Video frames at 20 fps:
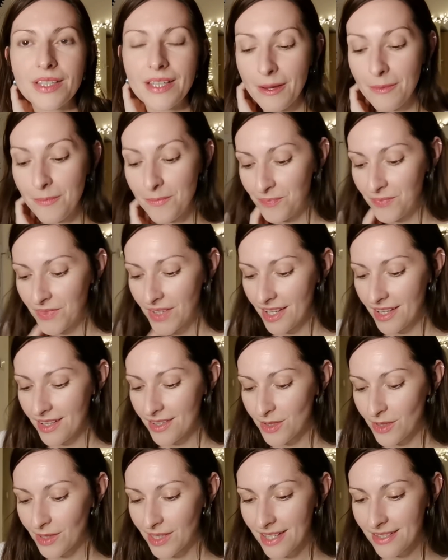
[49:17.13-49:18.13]
Yeah.
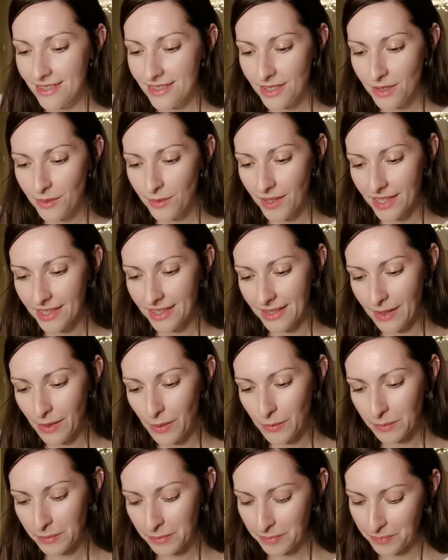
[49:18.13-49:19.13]
So let's see right
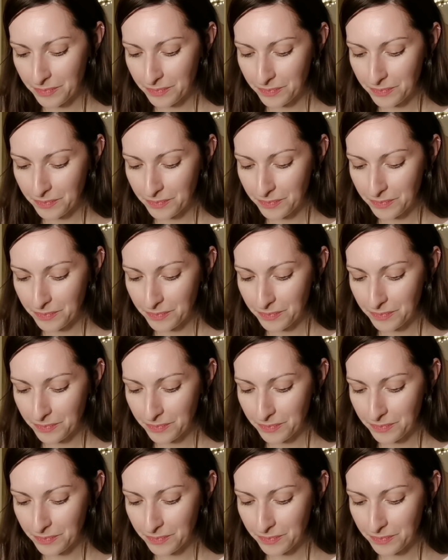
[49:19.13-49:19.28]
now.